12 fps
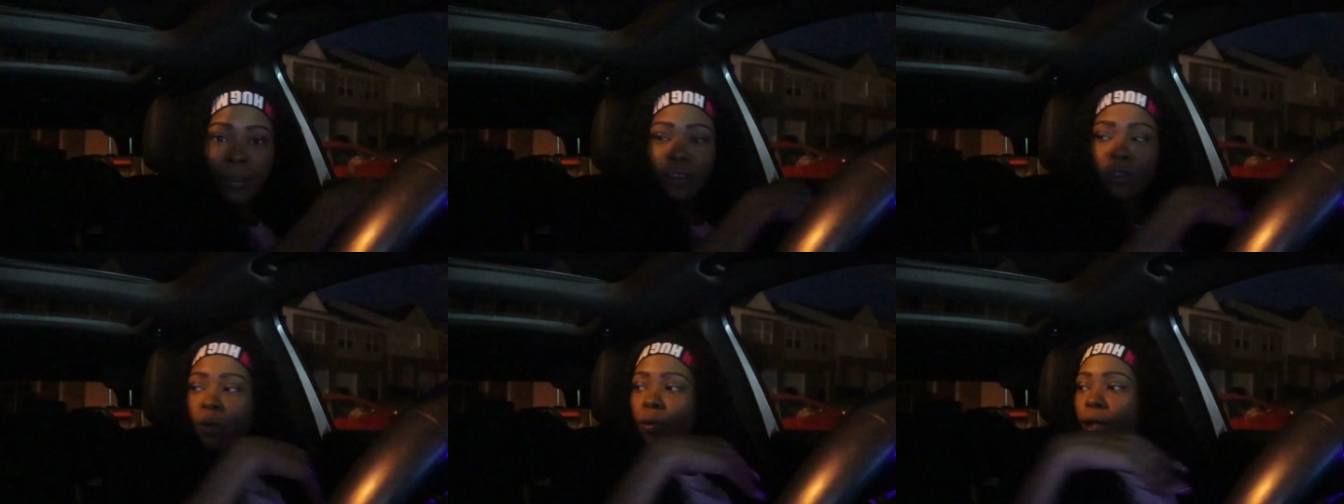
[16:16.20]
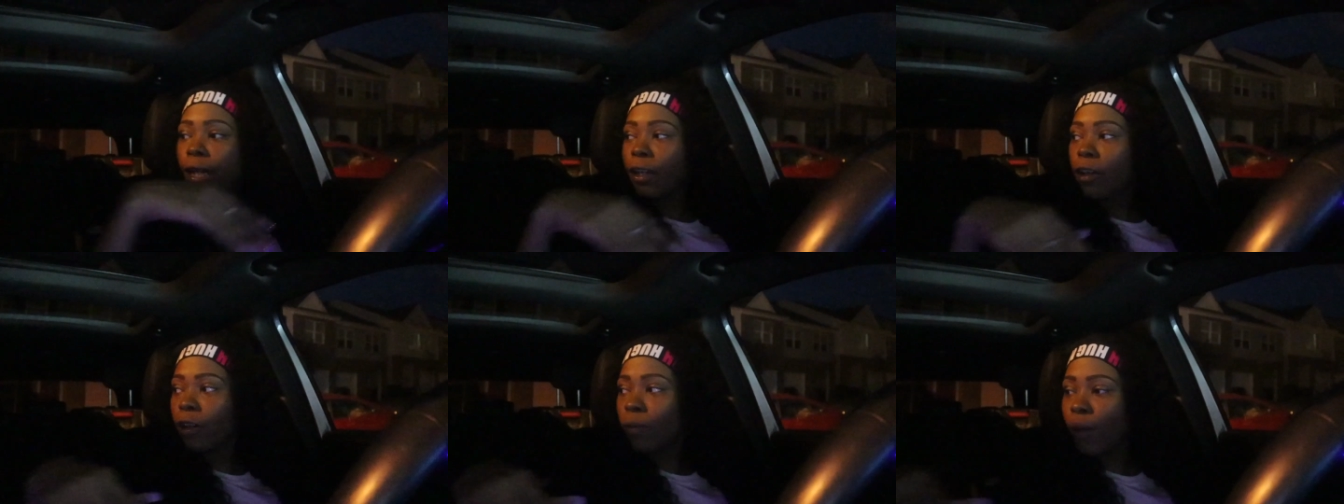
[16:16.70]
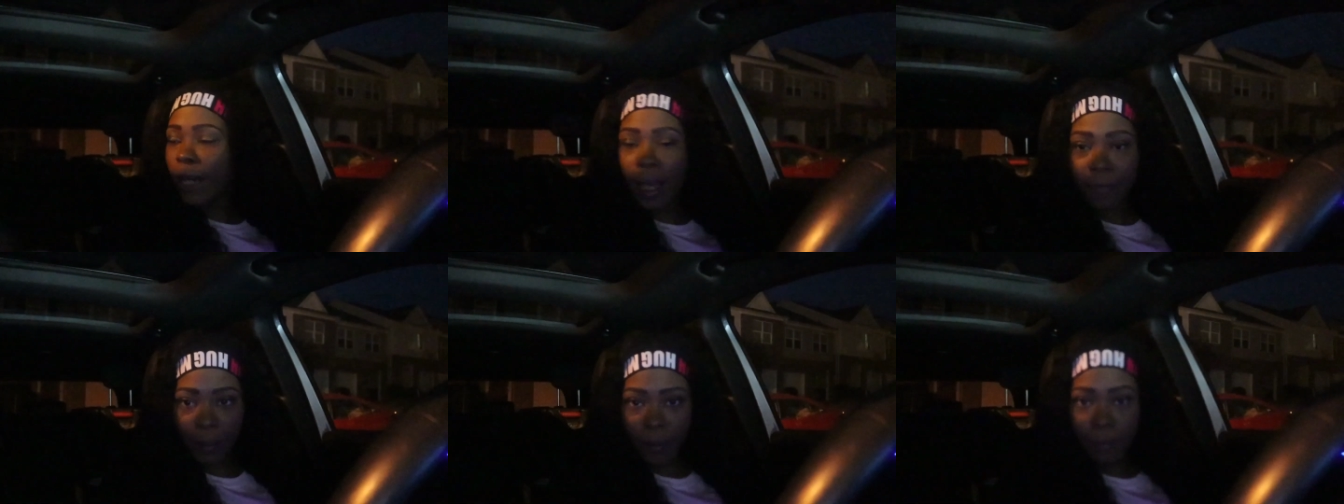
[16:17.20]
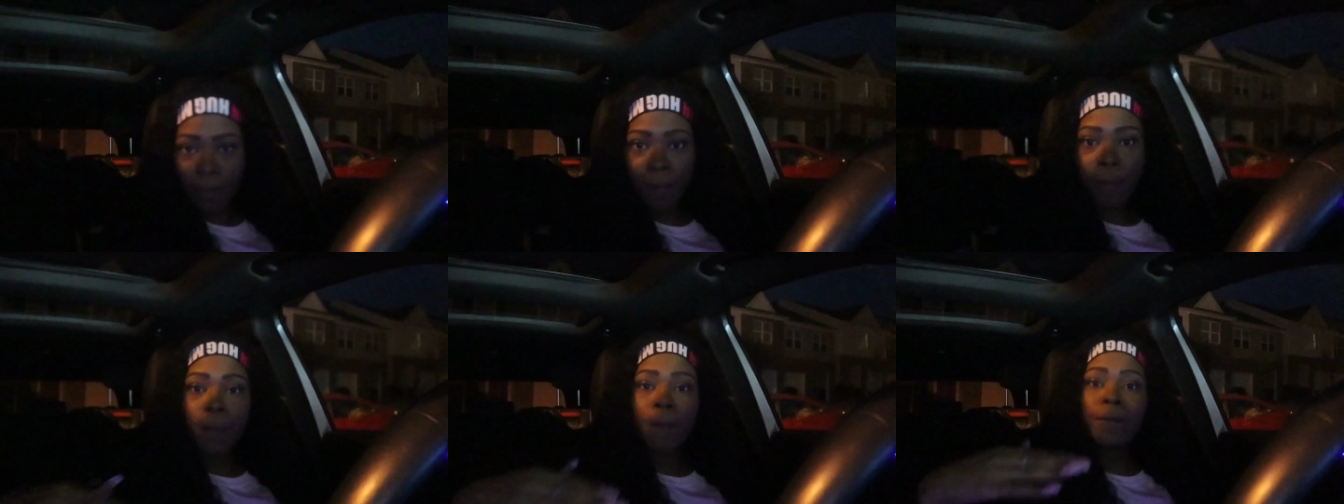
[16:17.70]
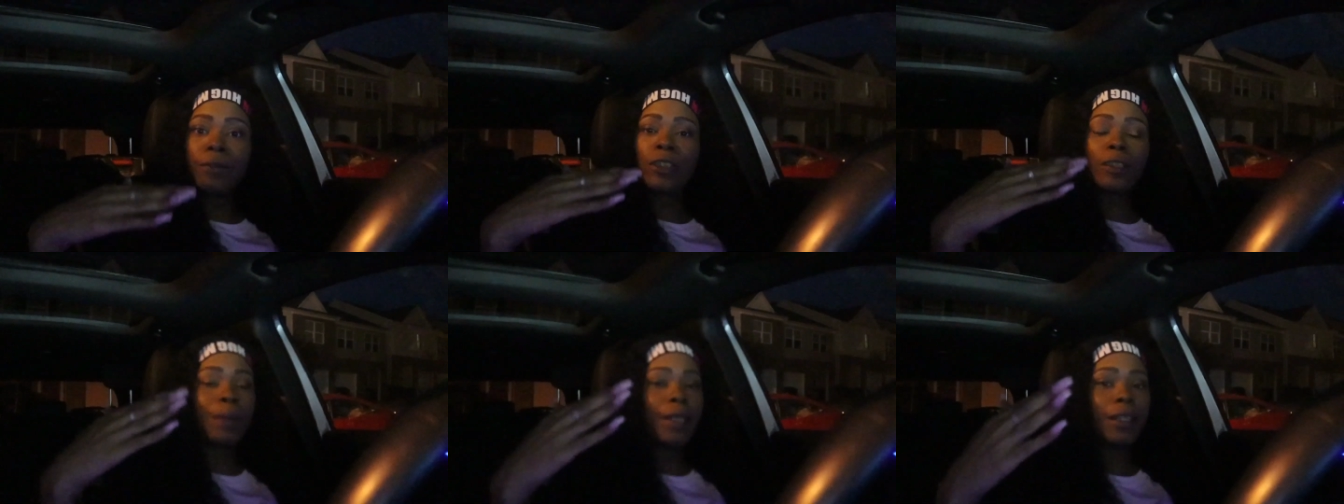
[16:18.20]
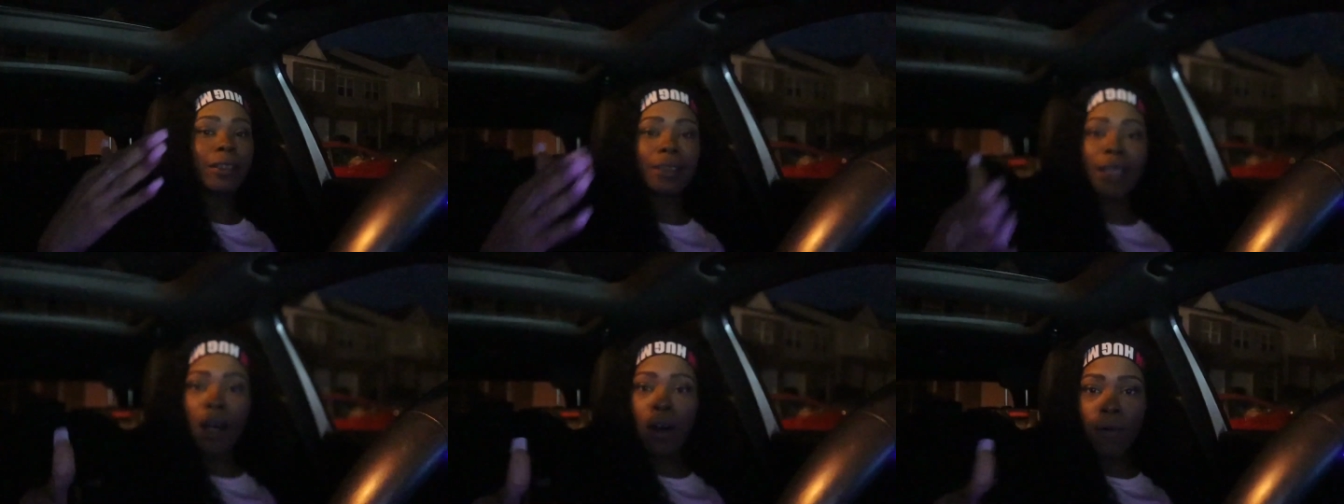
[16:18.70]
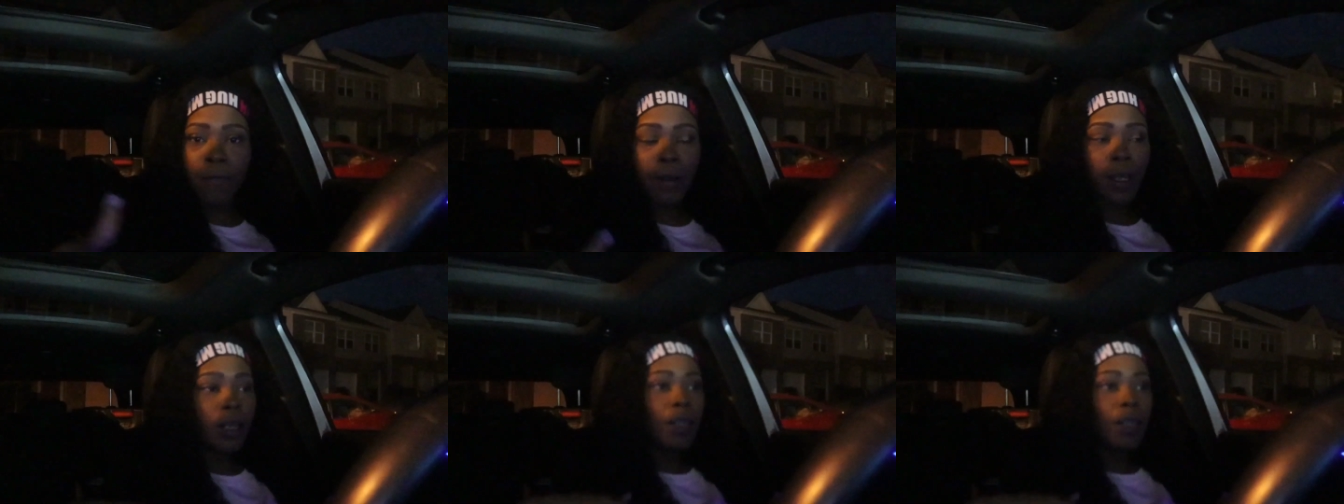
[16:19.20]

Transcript: is doing or whatever. Just be yourself.